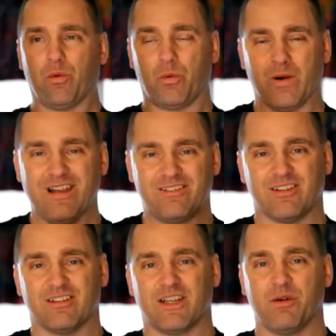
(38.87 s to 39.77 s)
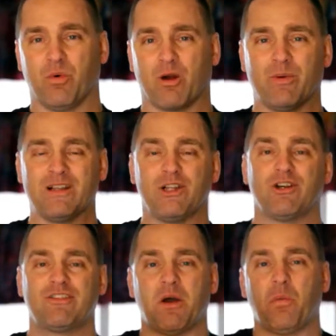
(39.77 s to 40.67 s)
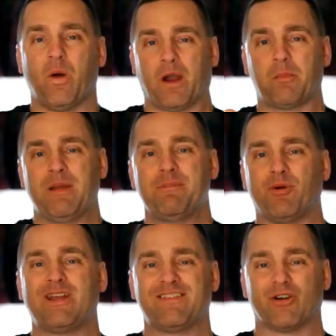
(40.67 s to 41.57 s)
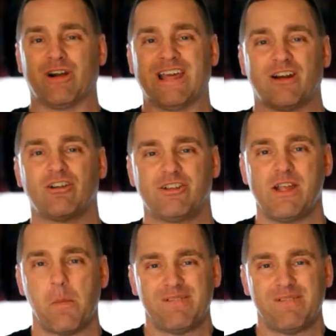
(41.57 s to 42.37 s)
recently where we looked at where people get their energy.